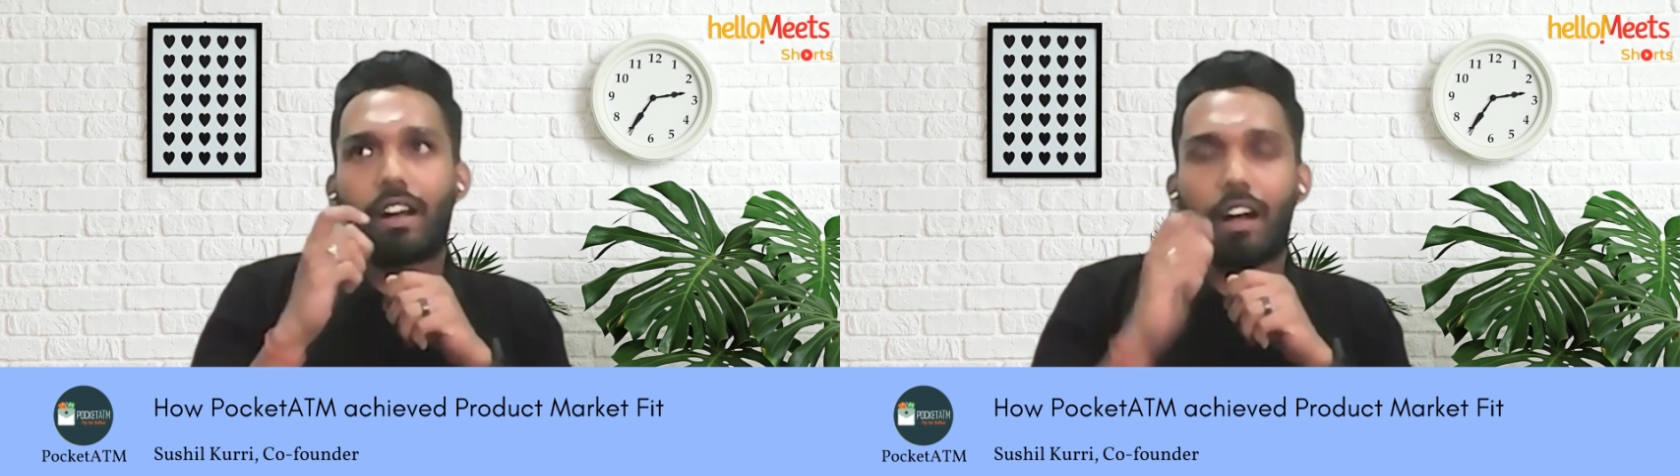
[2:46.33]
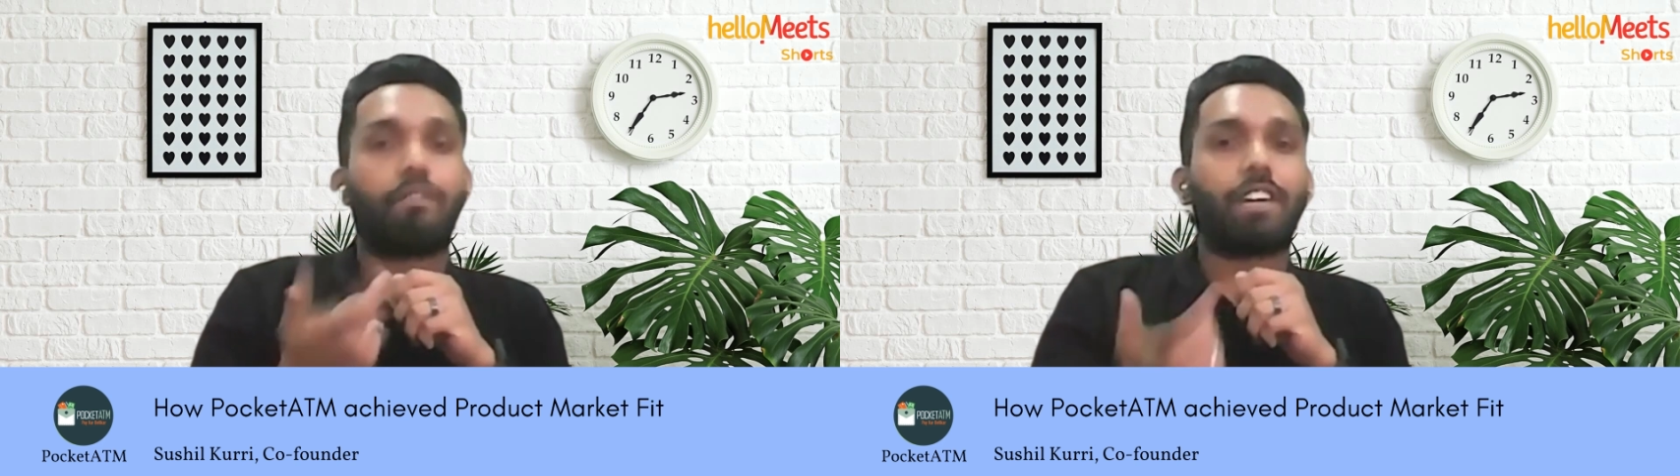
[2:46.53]

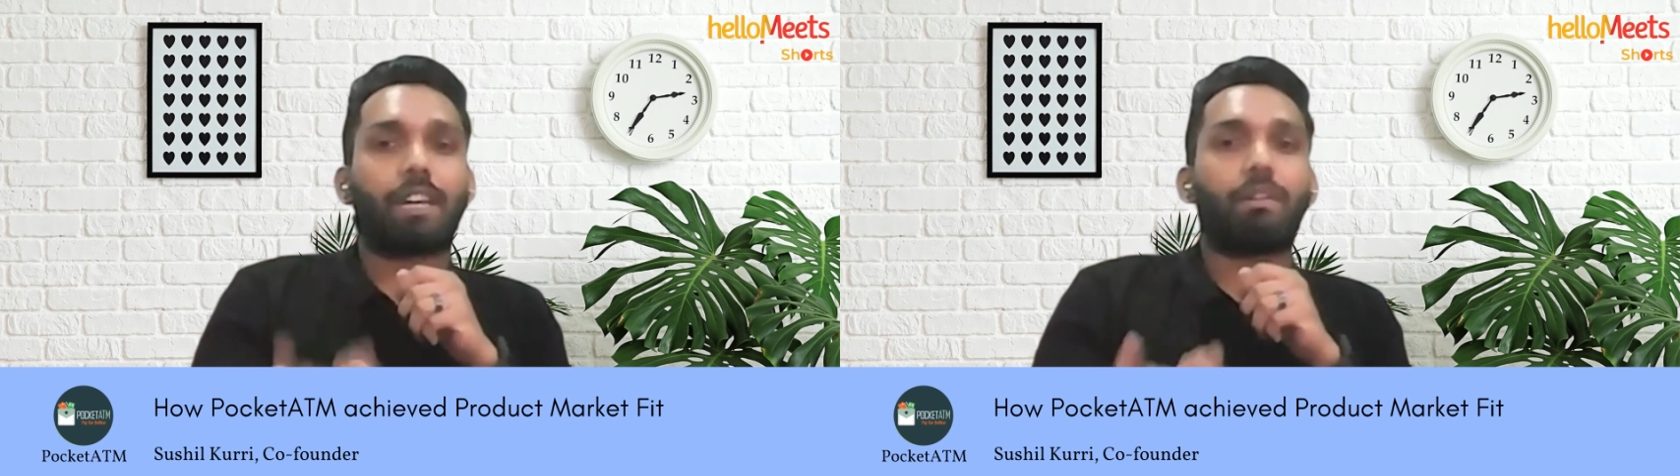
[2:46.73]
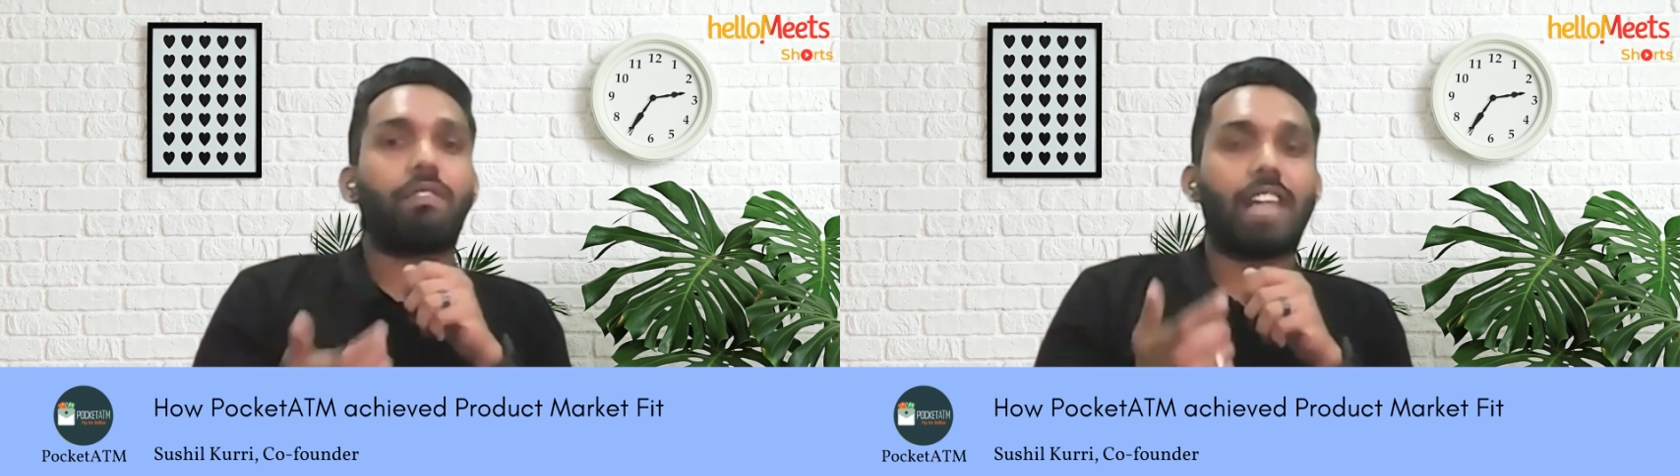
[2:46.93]

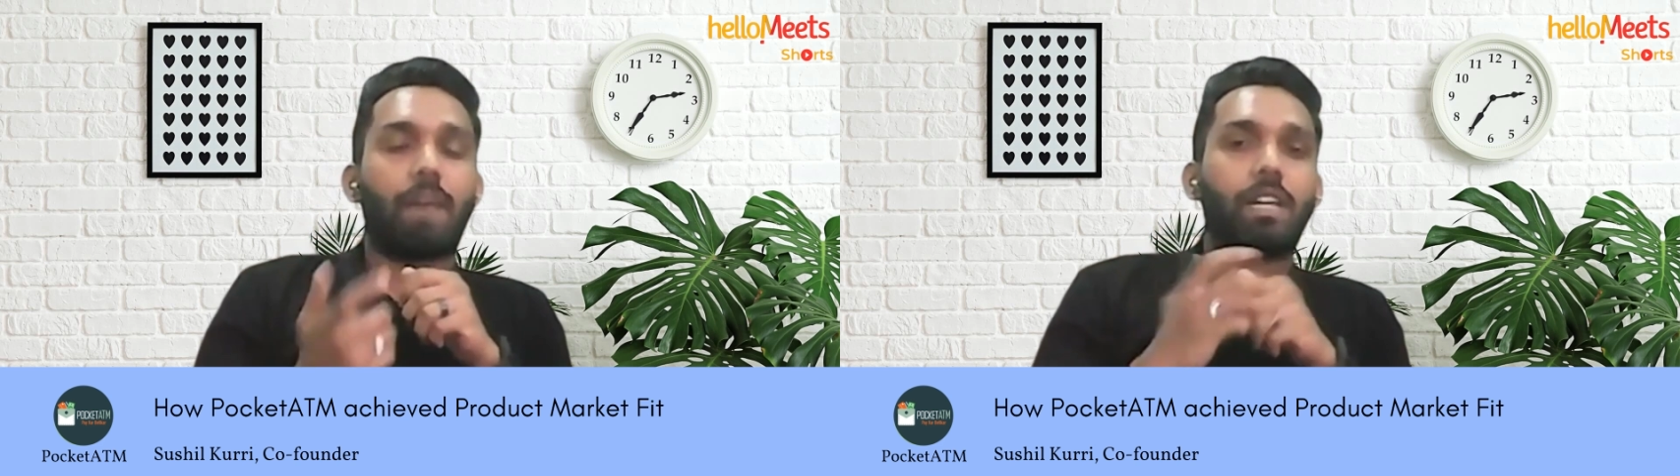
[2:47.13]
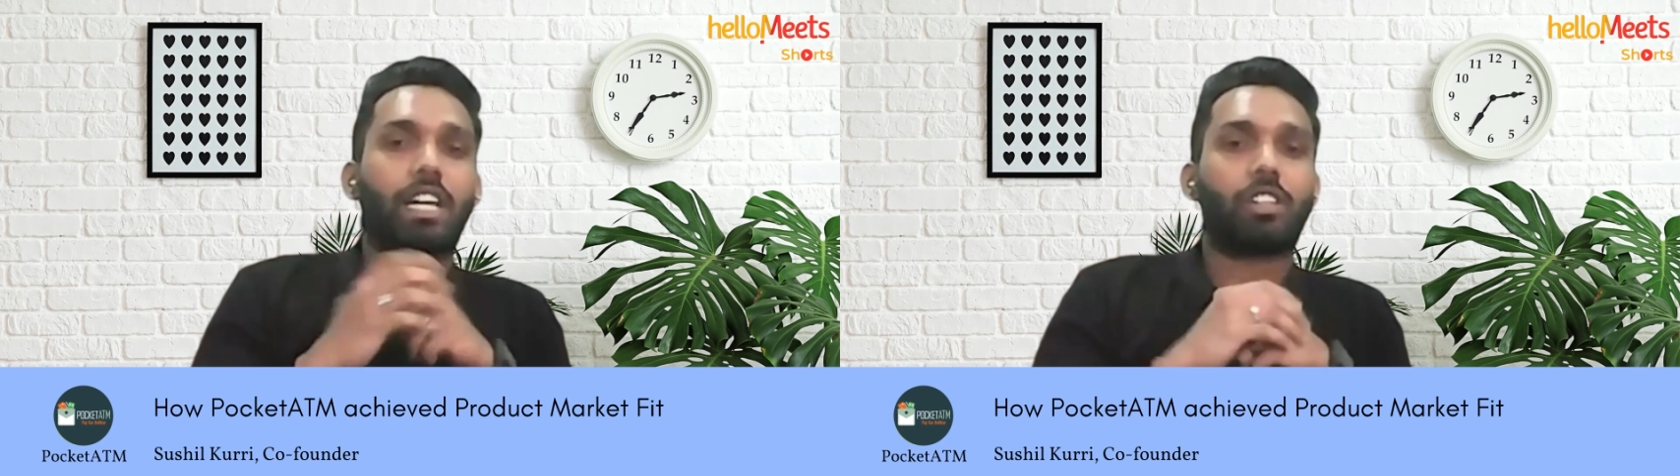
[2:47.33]
comfortable with the
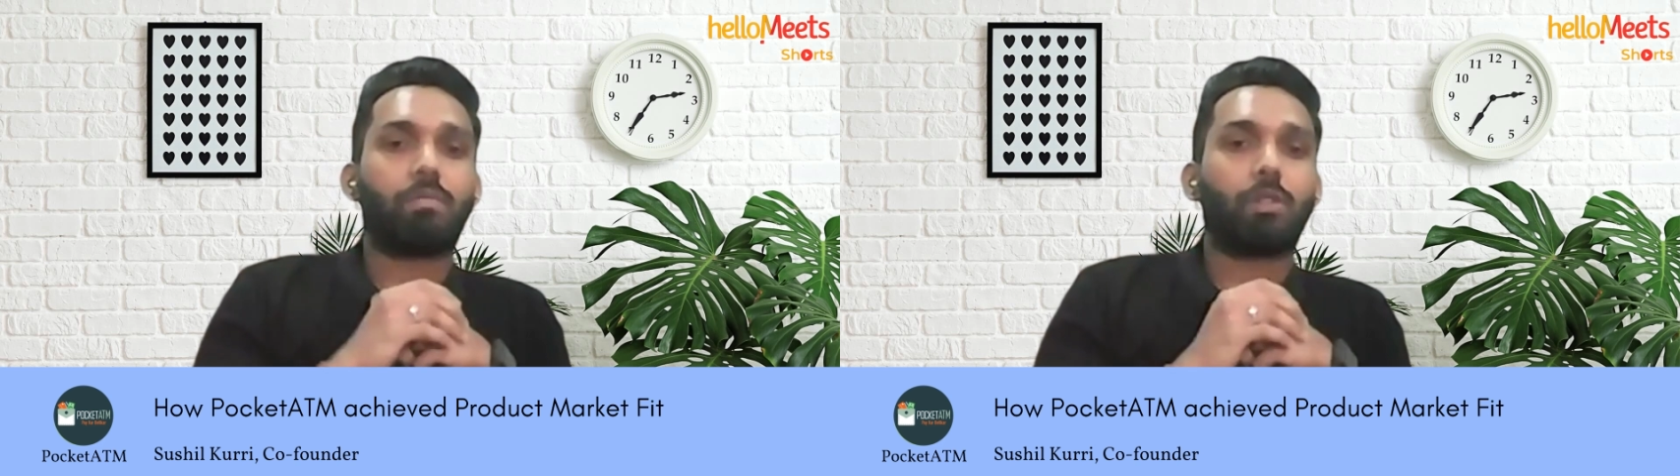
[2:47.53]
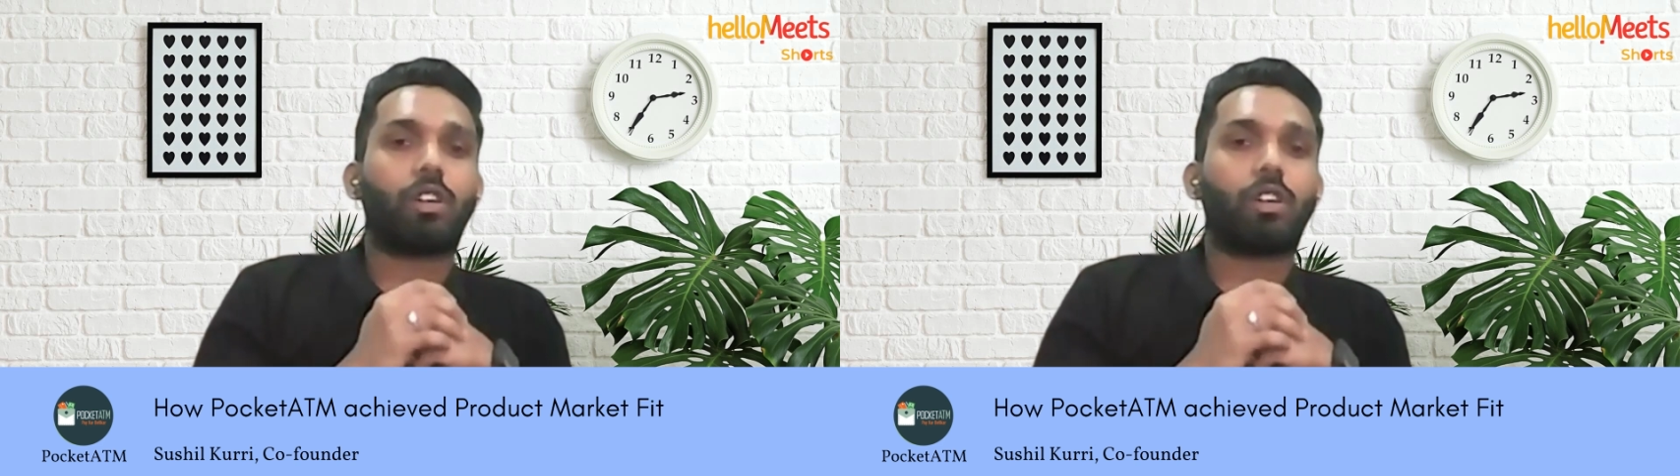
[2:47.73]
application,